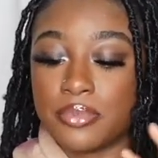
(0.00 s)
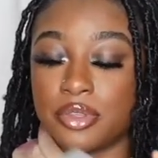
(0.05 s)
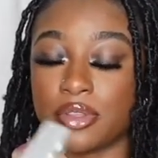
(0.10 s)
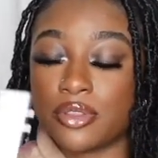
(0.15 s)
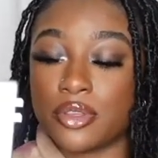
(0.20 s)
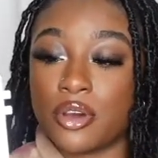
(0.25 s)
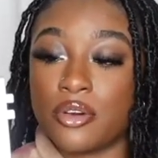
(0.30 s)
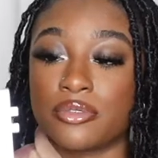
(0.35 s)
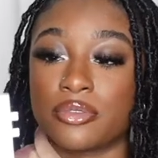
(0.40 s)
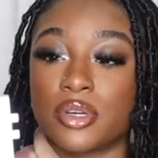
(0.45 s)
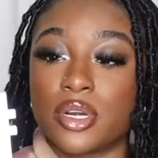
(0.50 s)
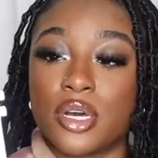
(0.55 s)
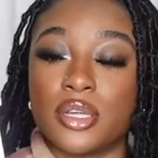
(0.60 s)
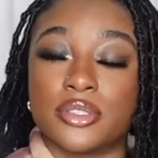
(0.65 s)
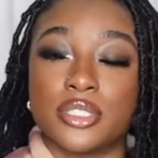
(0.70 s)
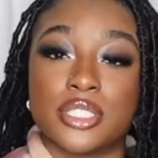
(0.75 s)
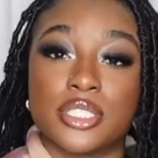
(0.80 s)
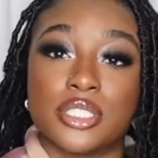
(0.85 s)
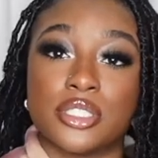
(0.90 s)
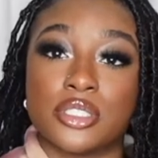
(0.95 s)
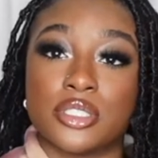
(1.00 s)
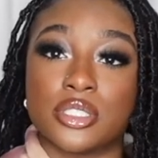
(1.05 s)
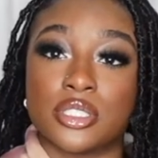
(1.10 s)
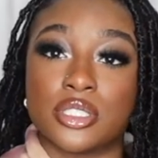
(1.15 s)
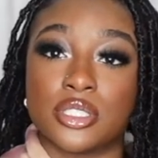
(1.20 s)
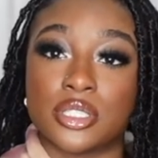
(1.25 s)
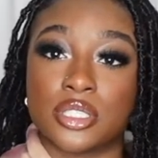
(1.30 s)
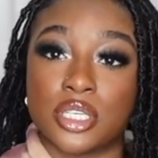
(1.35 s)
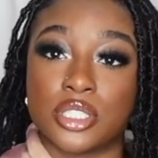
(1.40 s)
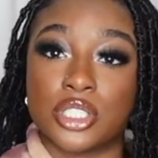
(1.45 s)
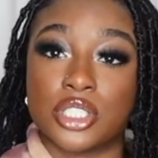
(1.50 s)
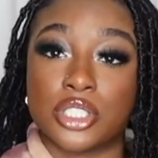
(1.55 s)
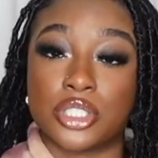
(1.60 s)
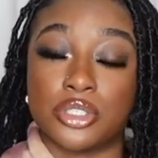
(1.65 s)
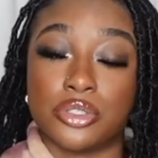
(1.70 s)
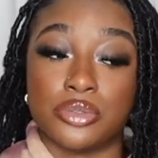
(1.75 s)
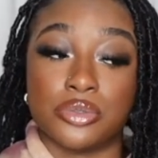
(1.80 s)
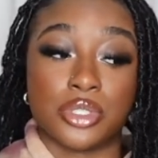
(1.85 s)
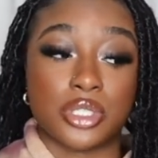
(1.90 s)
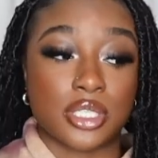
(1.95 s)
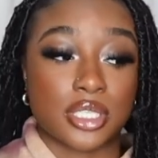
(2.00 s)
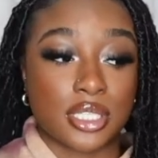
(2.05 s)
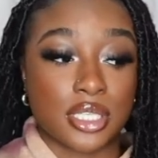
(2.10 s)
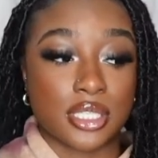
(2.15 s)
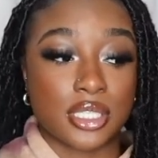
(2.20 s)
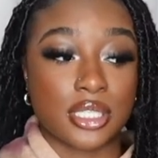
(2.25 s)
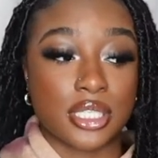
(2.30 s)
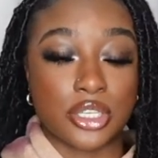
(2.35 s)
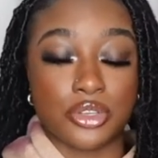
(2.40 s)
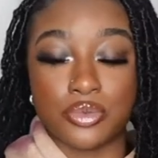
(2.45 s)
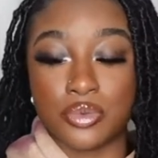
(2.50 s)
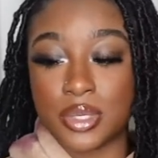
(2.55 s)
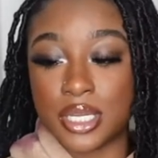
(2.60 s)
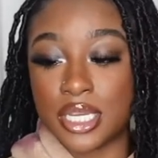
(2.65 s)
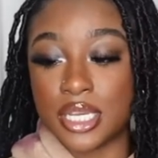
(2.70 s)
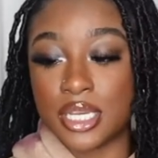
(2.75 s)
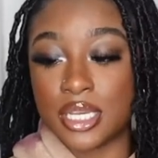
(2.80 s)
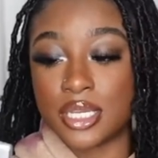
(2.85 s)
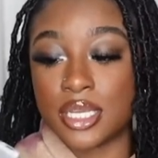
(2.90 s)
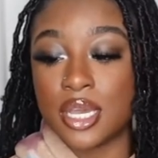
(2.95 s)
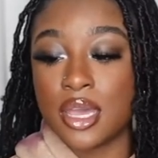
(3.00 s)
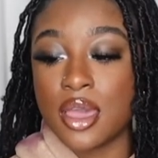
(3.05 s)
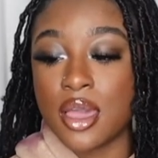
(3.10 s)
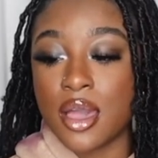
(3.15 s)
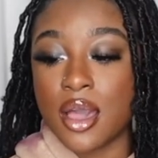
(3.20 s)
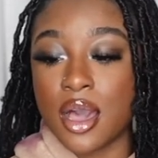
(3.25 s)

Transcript: But overall, this is such a huge necessity you need,